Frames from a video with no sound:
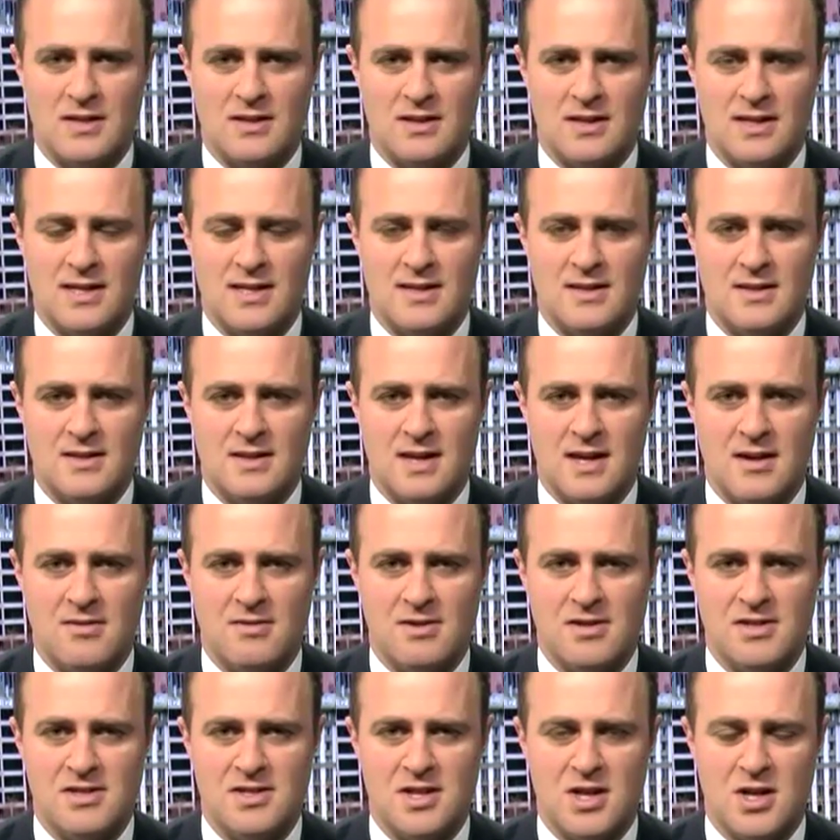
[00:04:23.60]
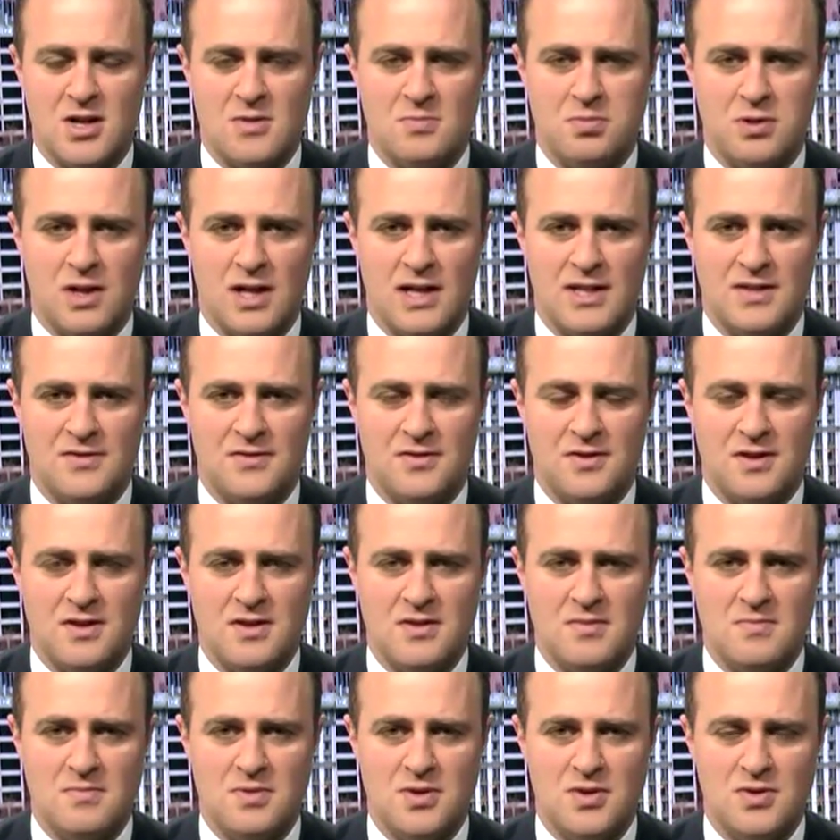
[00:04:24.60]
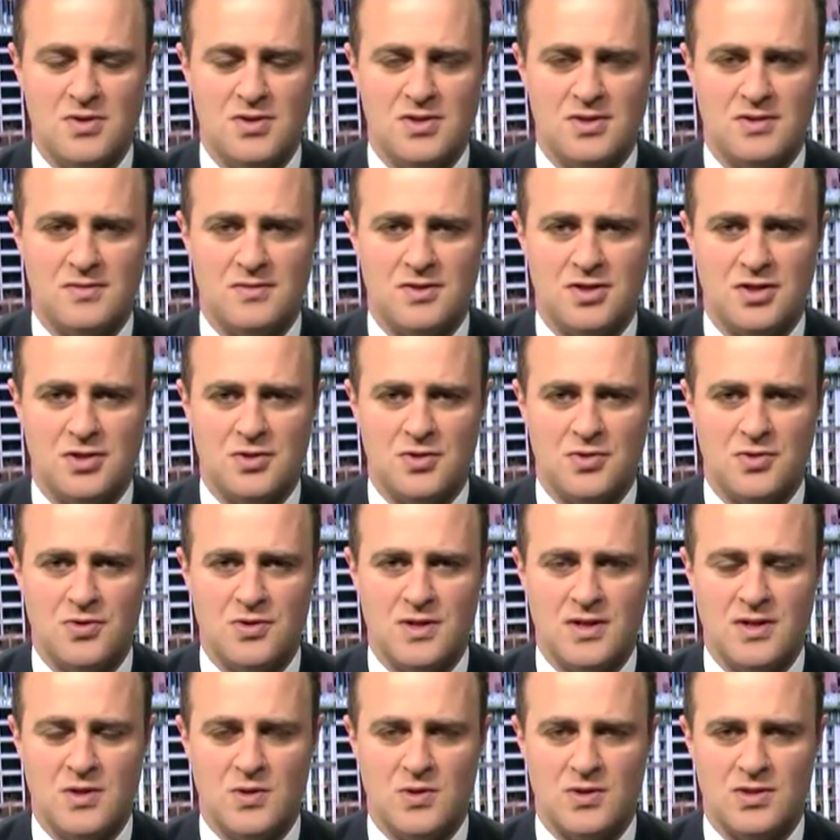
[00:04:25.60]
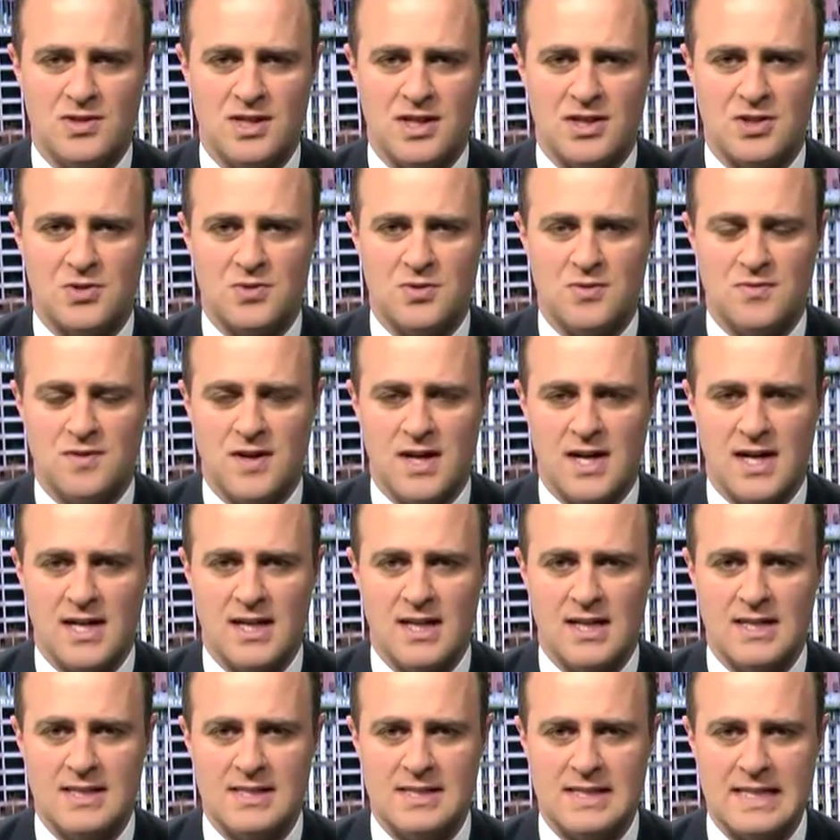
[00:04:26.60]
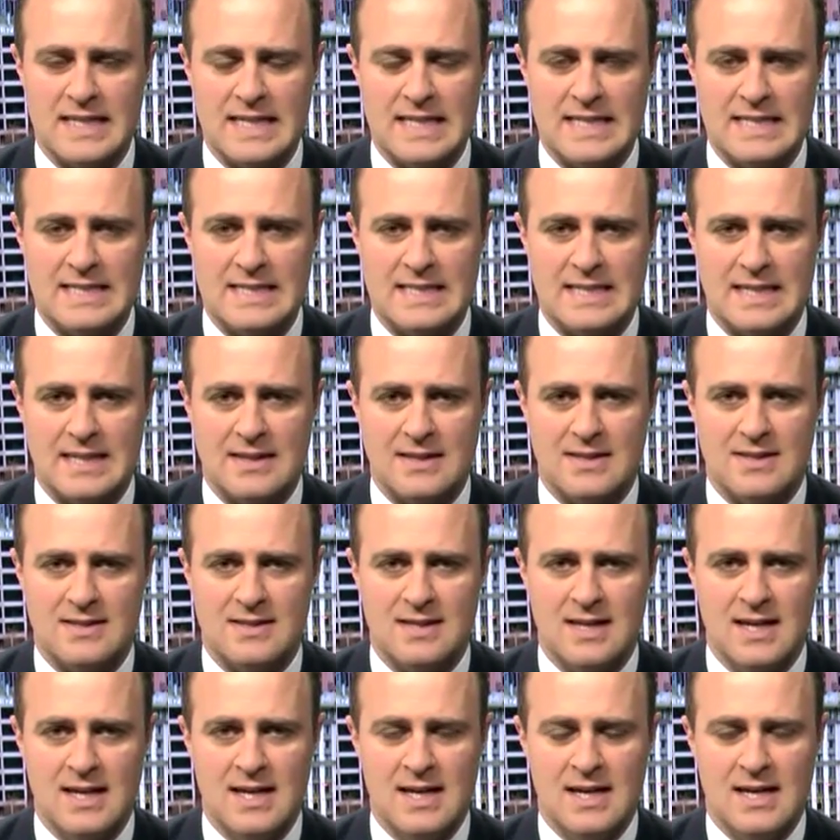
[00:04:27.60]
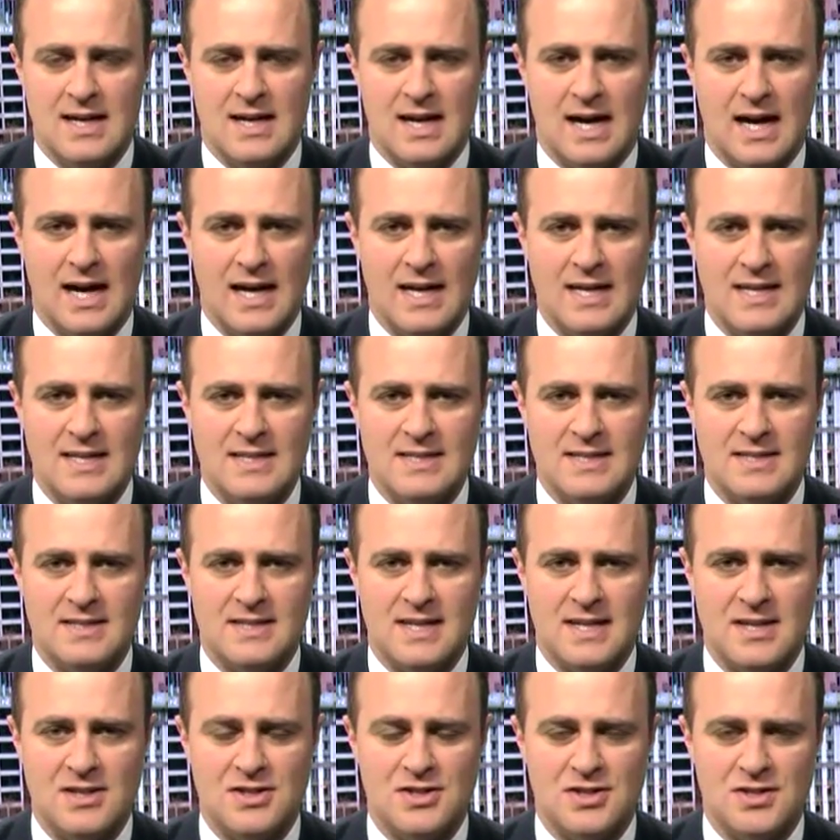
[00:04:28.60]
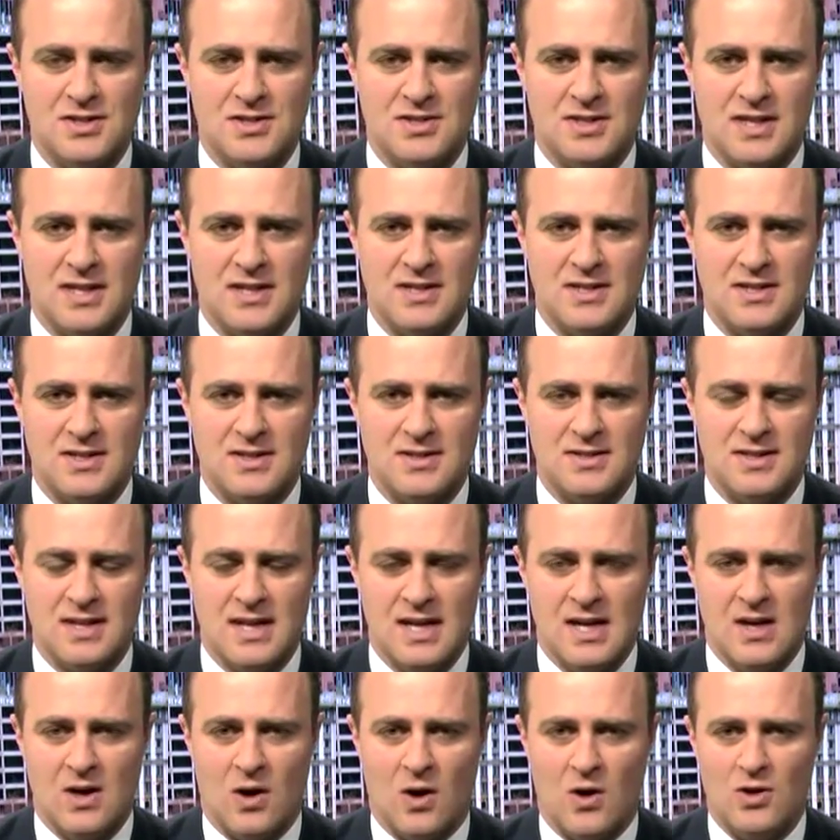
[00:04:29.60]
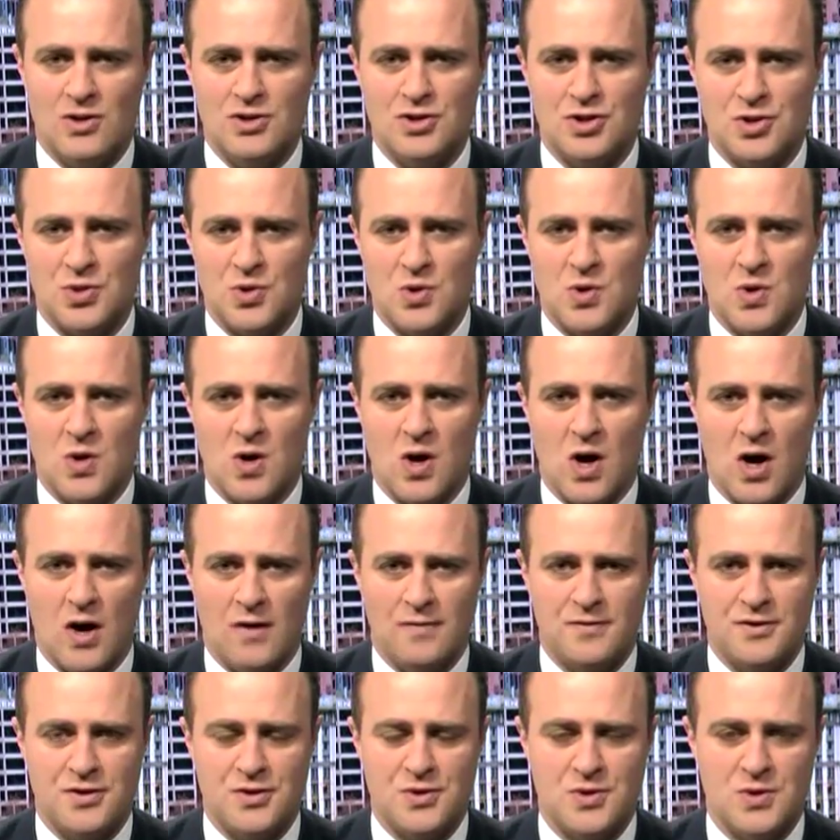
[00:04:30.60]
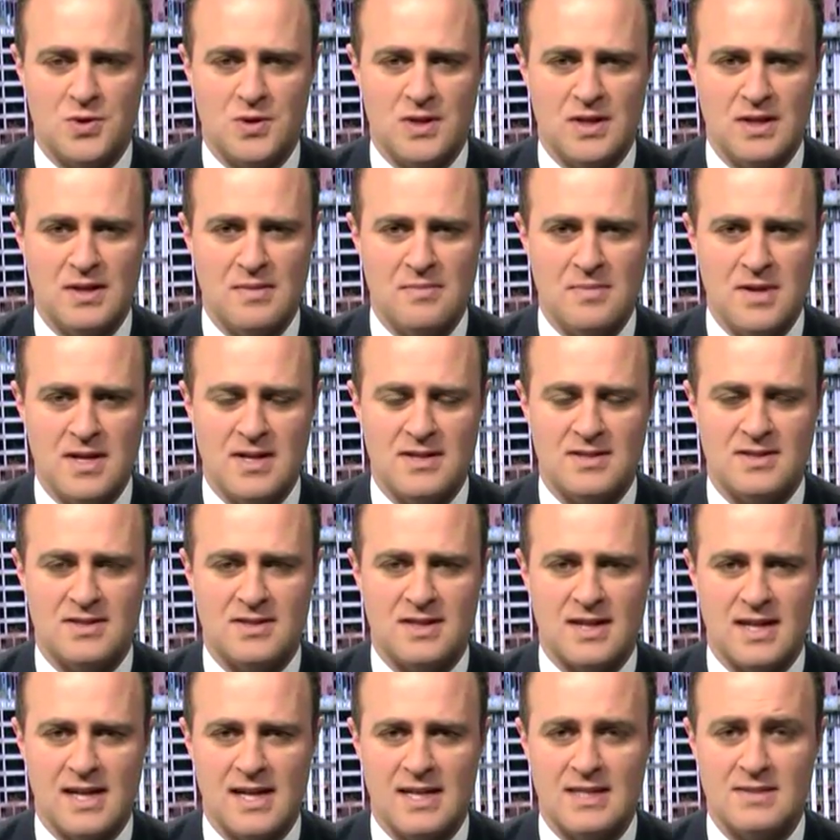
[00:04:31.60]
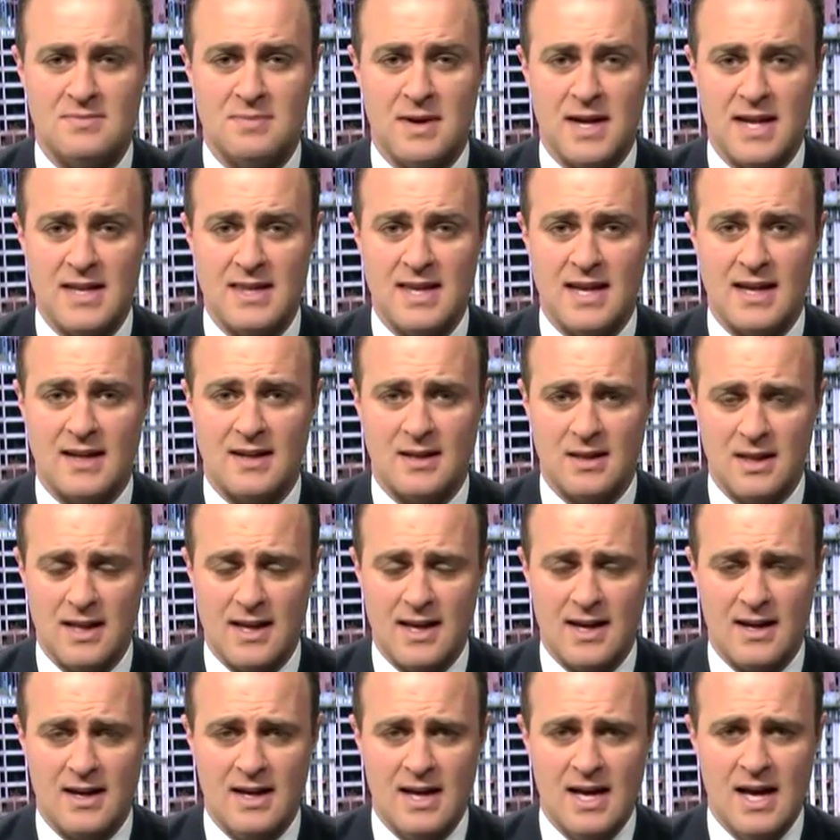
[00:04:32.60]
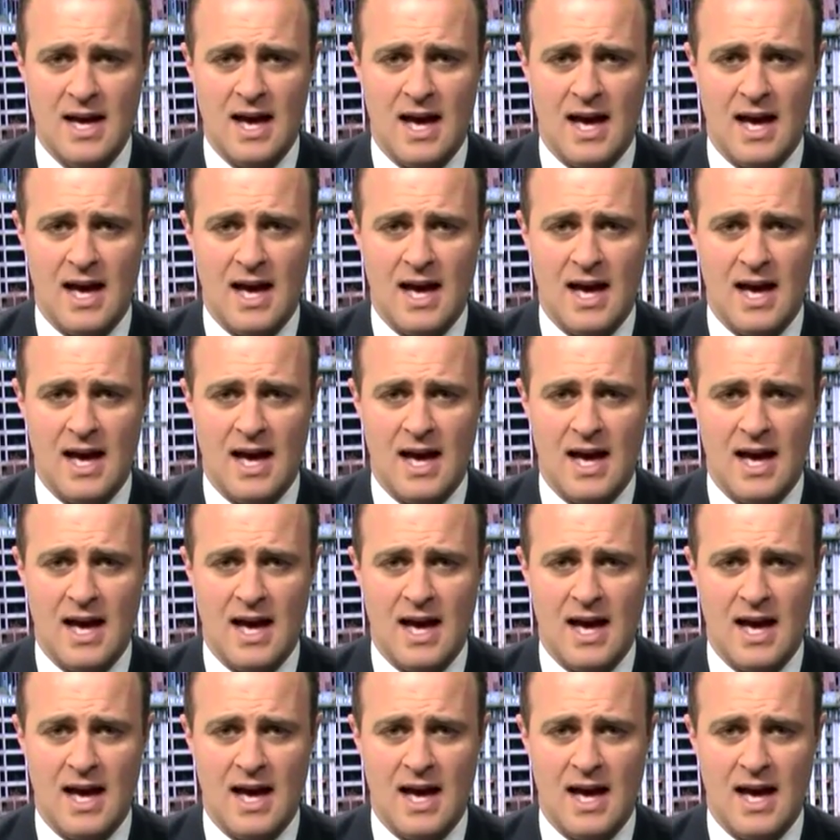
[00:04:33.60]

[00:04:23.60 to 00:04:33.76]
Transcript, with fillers: clear that there is no place for the abuse of children or sexual violence against others uh, in detention centres, onshore, offshore, and the Minister has made that clear.